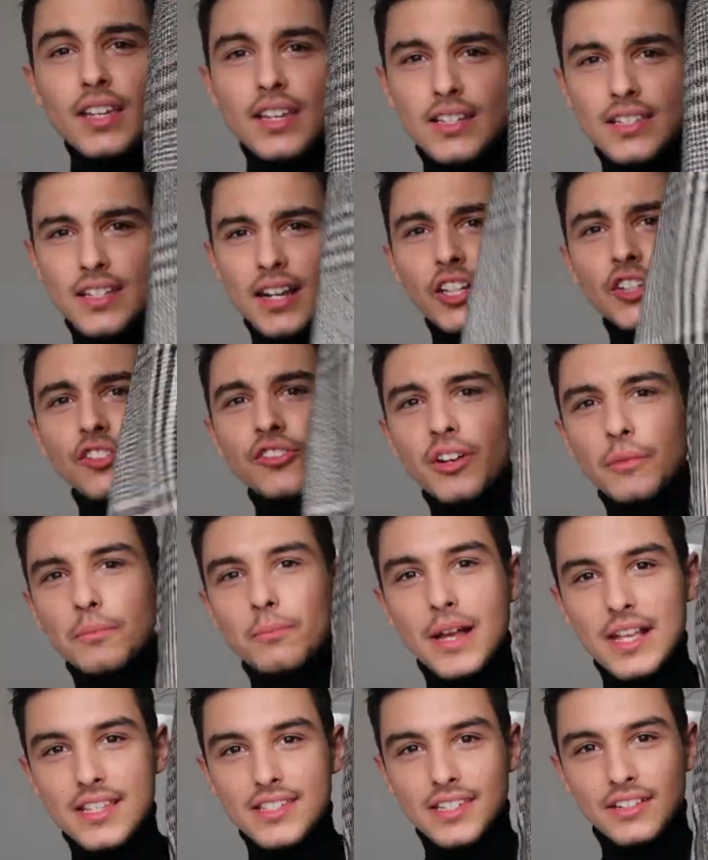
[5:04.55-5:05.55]
it's kind of a
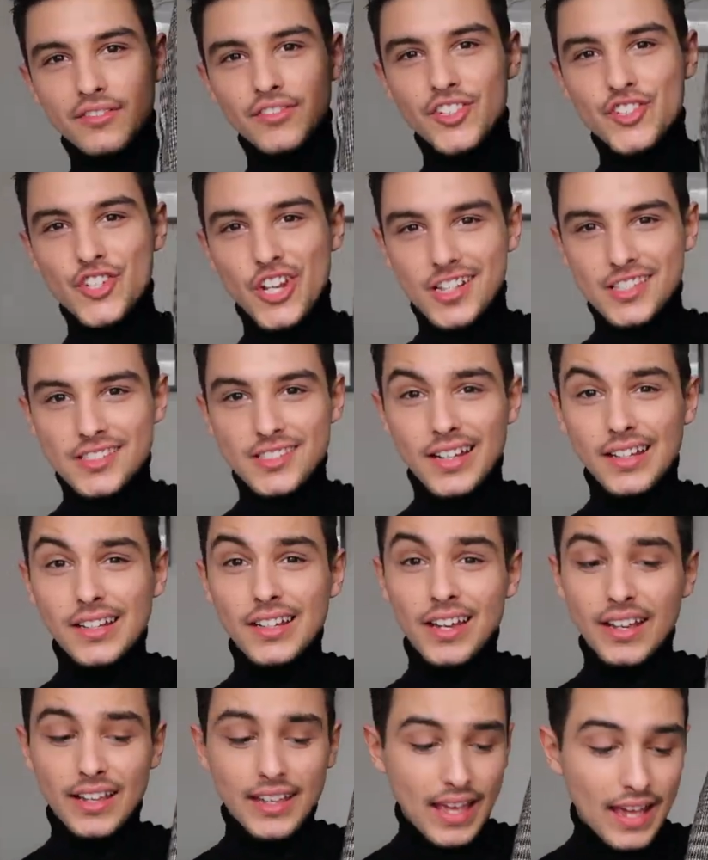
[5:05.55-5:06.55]
massive check style
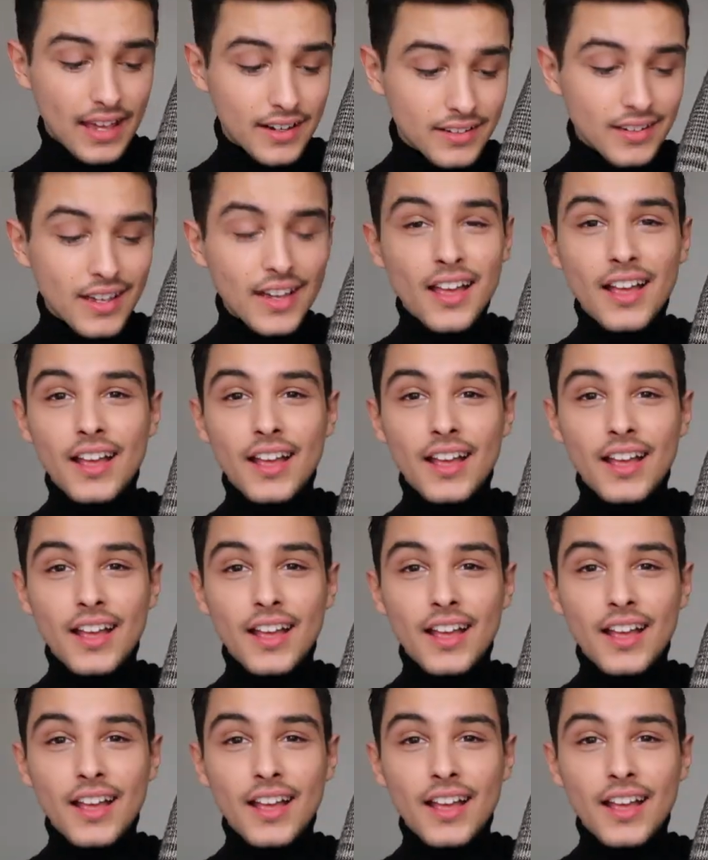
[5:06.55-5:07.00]
again